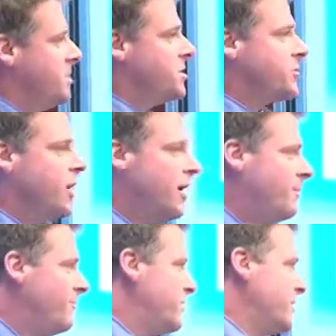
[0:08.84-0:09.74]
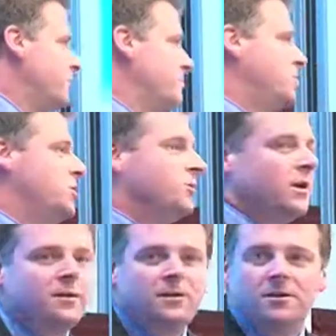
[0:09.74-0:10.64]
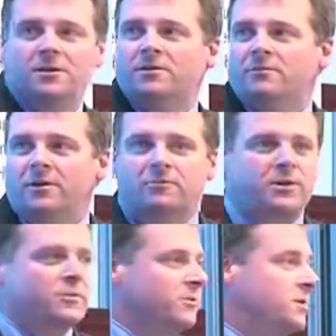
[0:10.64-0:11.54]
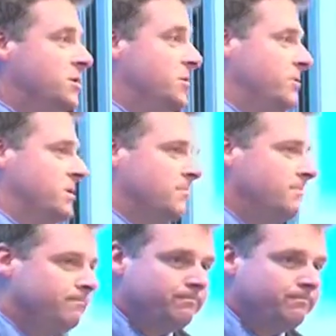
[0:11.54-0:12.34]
to describe everything from tuna right the way through to tourism.